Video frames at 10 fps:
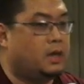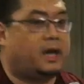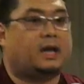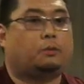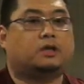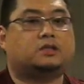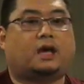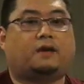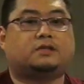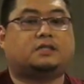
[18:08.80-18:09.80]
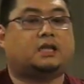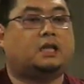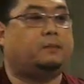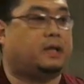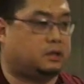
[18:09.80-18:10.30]
and I want to have
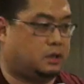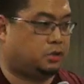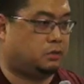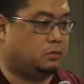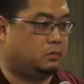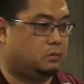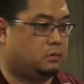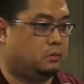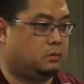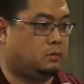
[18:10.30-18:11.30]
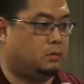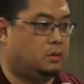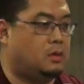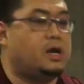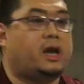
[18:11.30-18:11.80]
sitting meditation.
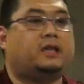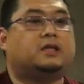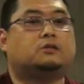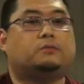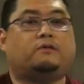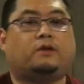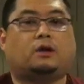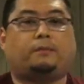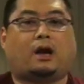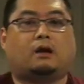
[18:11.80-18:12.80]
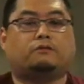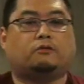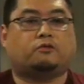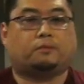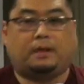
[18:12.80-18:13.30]
And this will be very
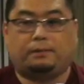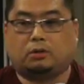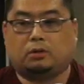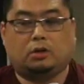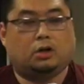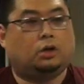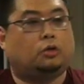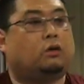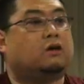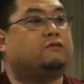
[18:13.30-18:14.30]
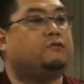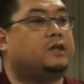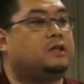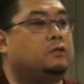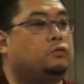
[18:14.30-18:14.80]
powerful for people who are
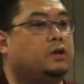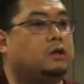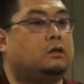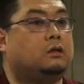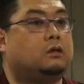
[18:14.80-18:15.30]
afflicted with